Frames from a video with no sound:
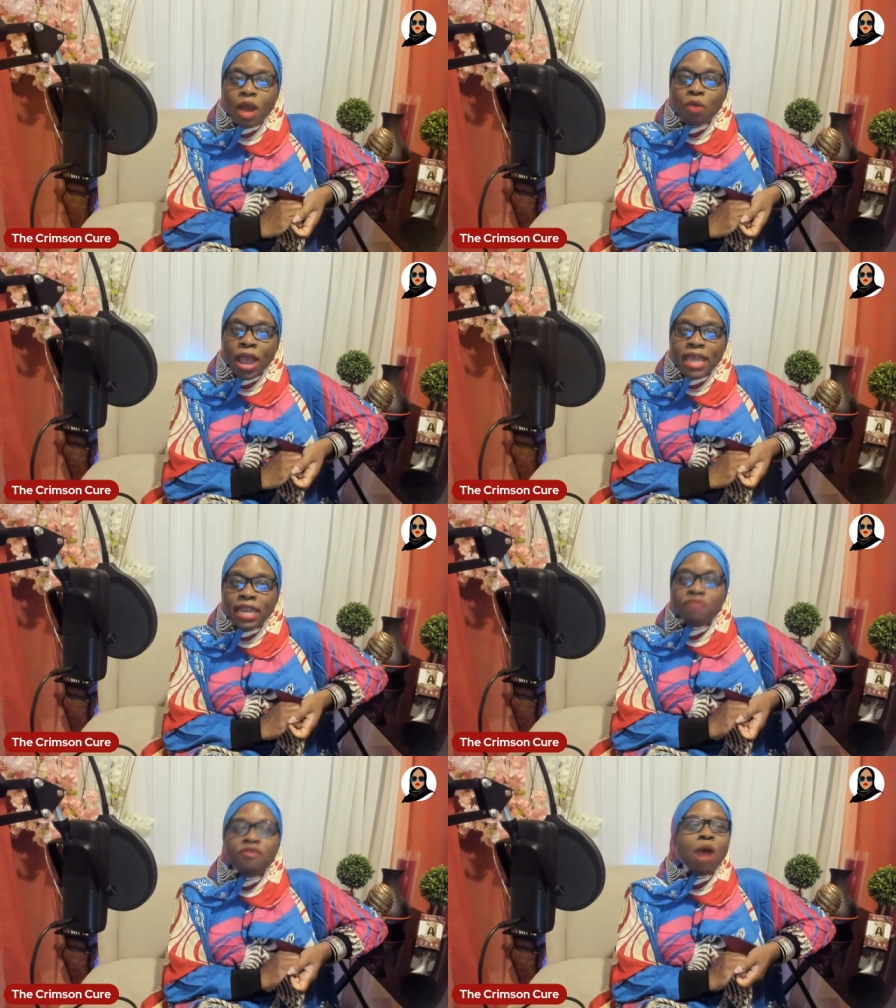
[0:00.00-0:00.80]
All
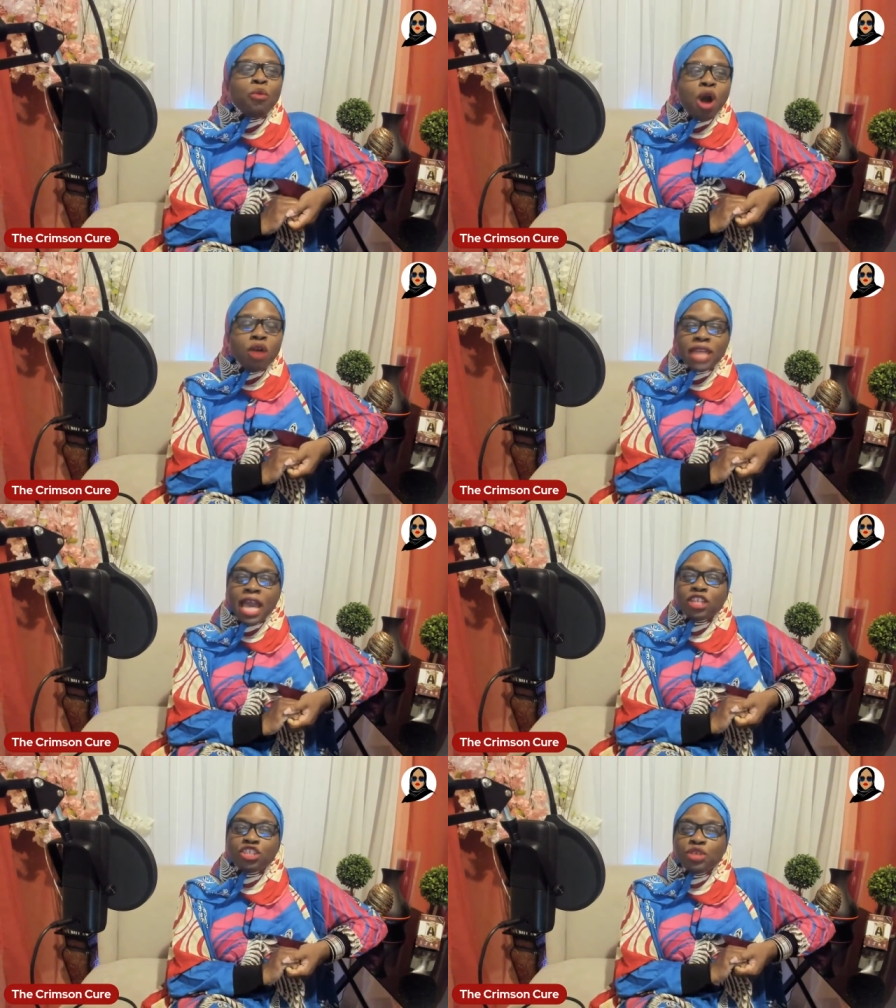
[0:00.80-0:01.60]
right. If I walk
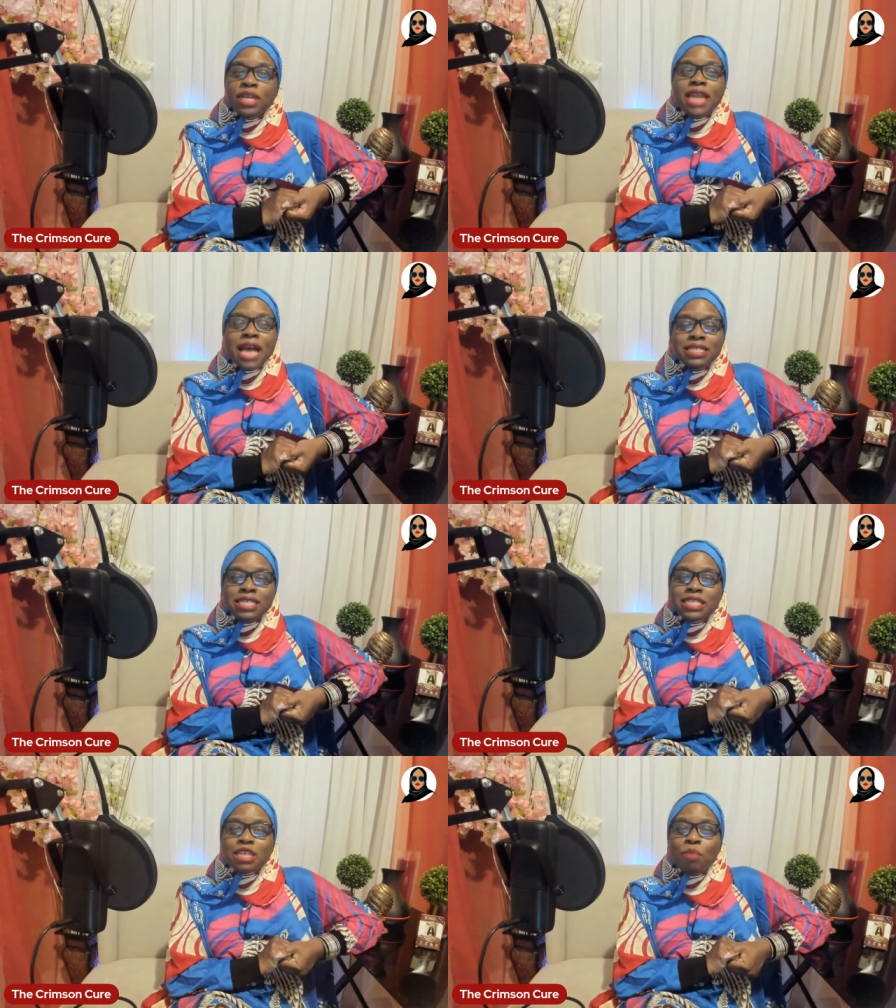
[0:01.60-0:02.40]
down the street and I
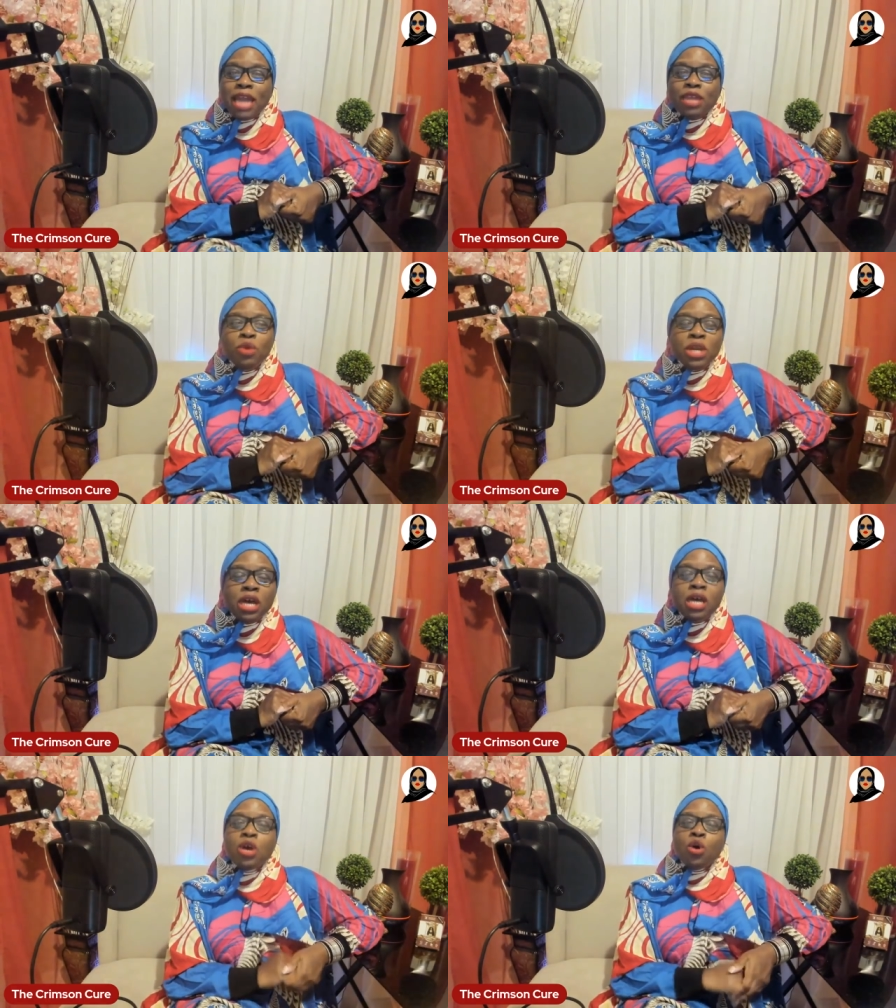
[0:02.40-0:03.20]
see somebody with
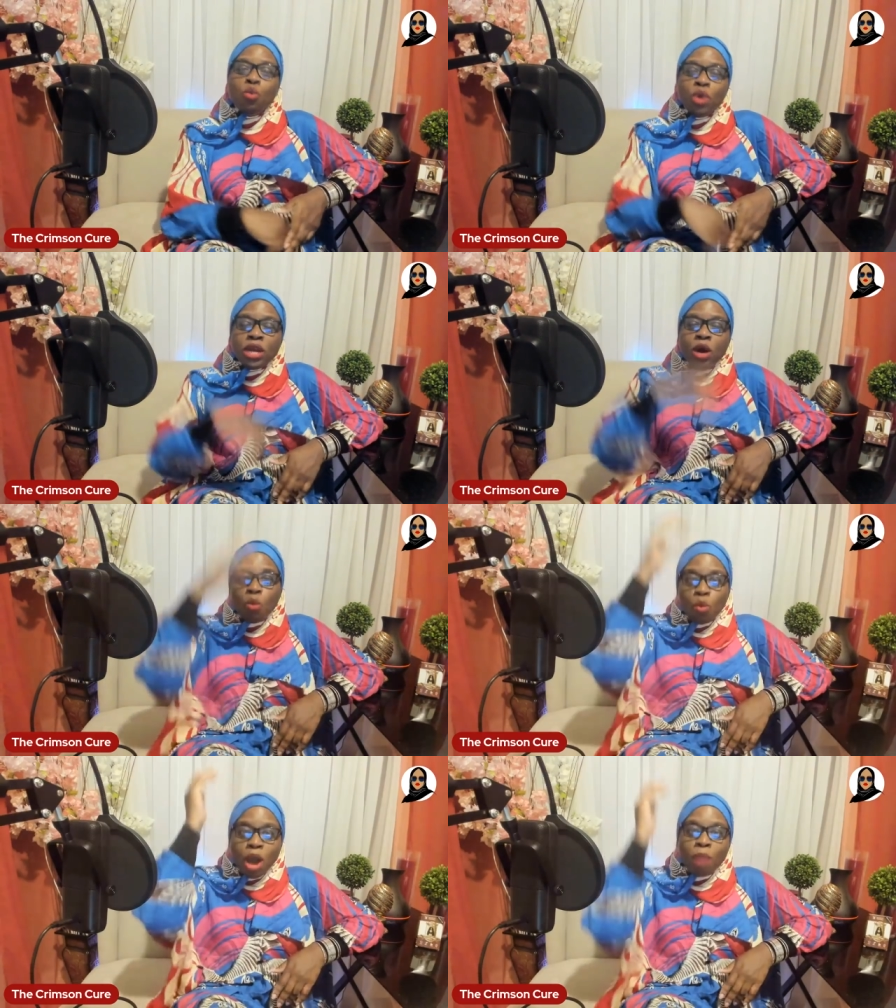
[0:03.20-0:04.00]
a with
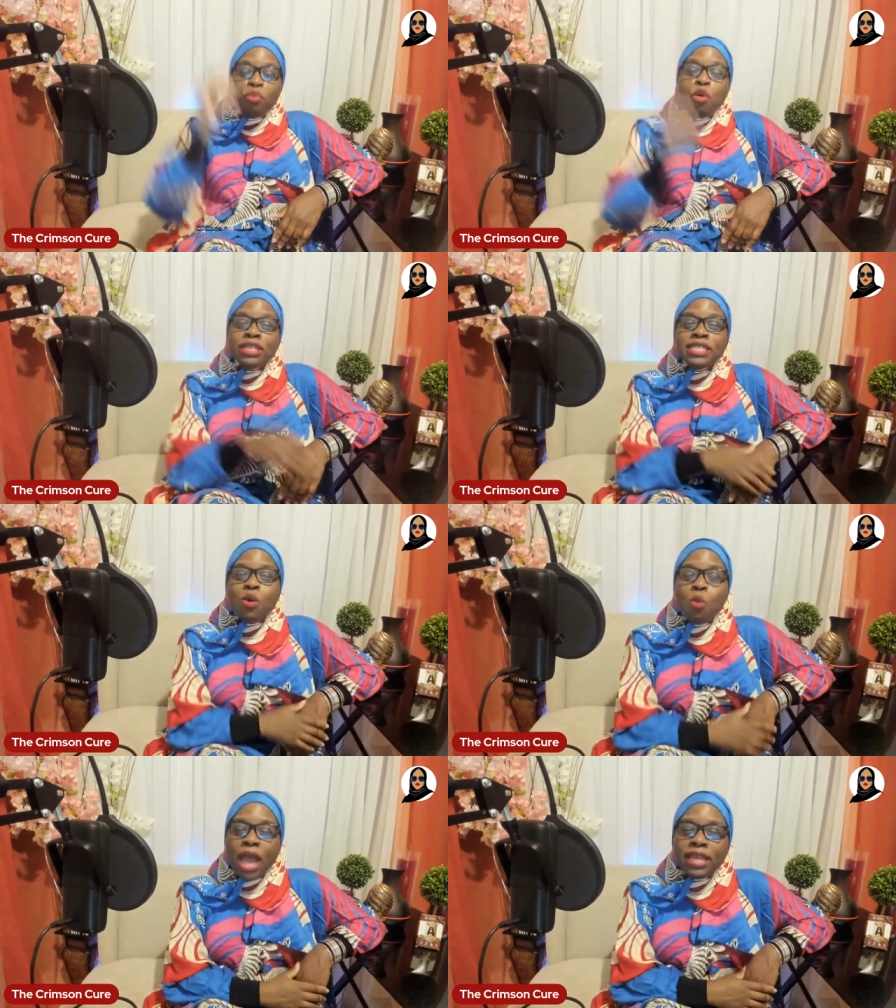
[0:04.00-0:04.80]
a, a
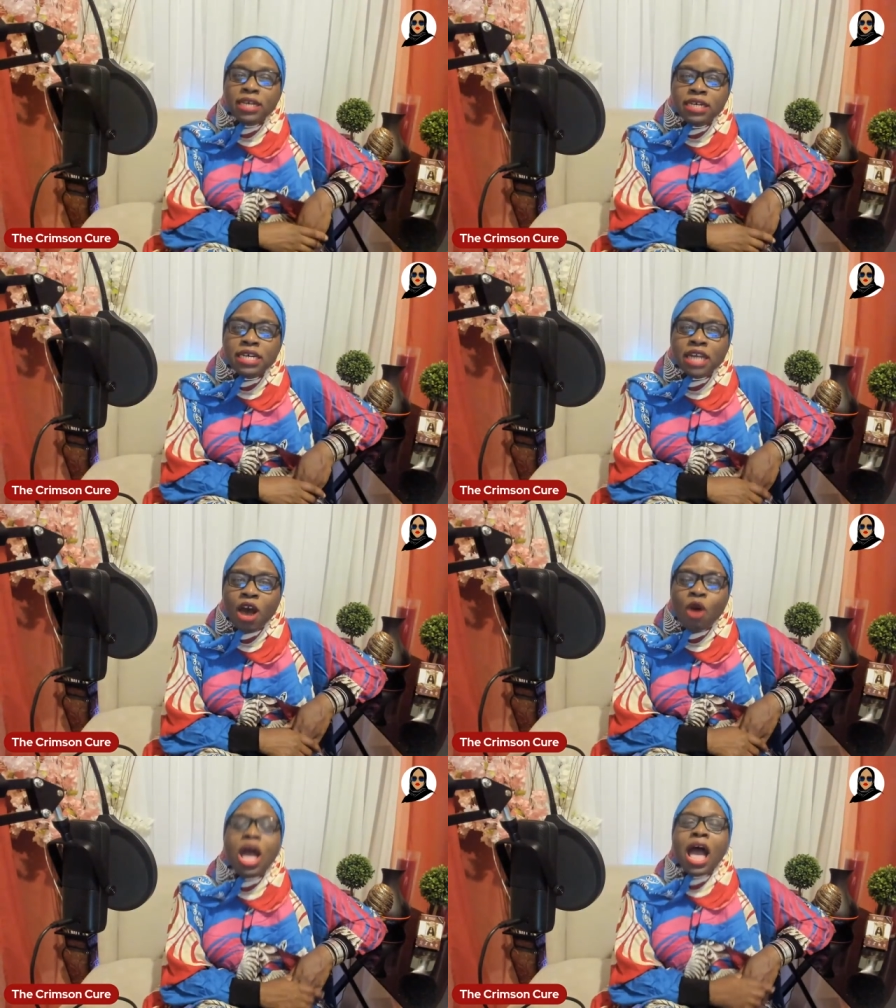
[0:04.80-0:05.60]
pointed white hood
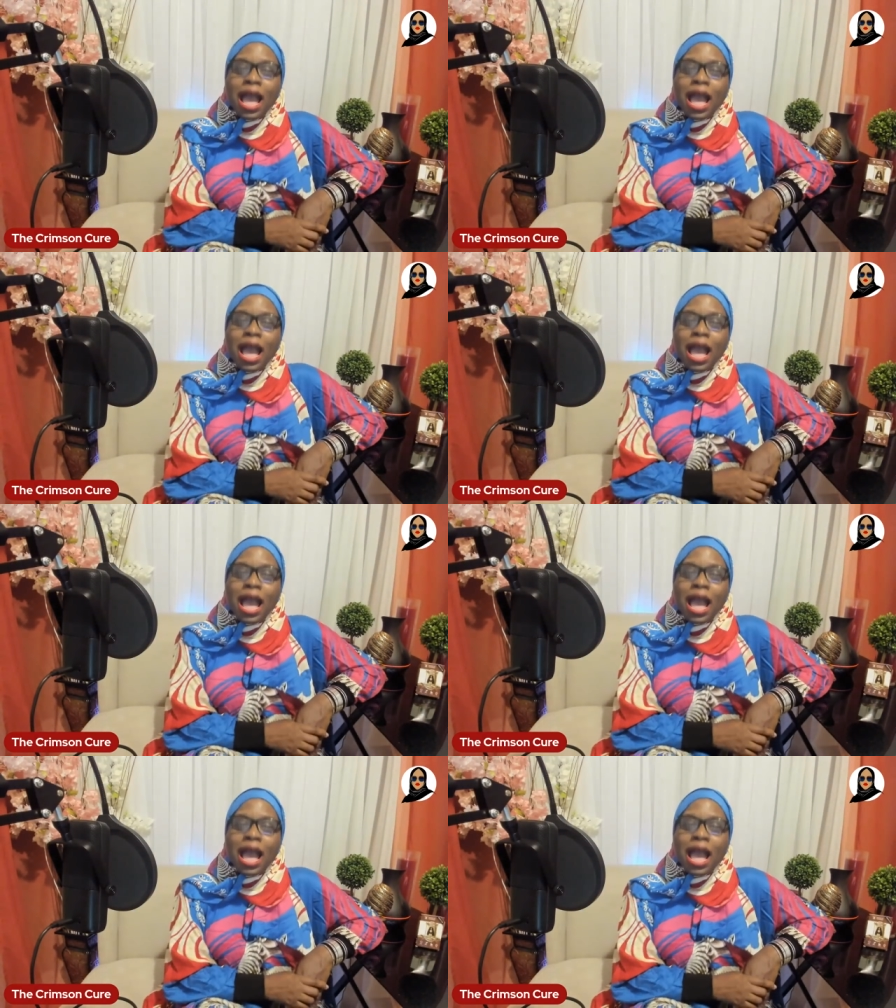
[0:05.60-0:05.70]
on,